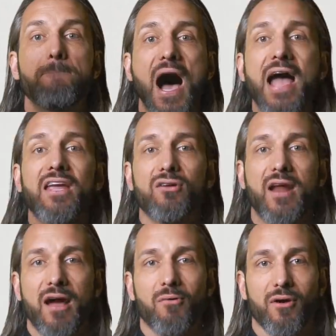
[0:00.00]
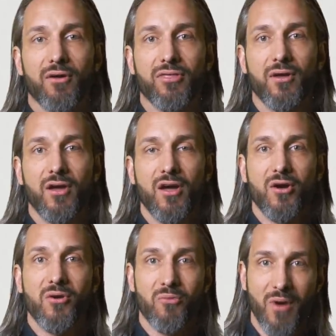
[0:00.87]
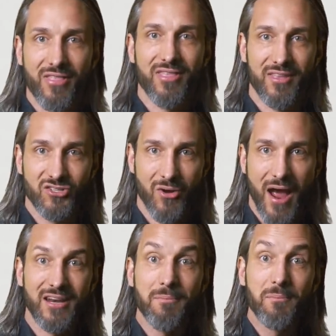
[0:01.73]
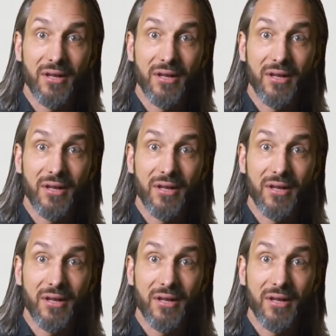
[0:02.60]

buying your net worth rather than trying to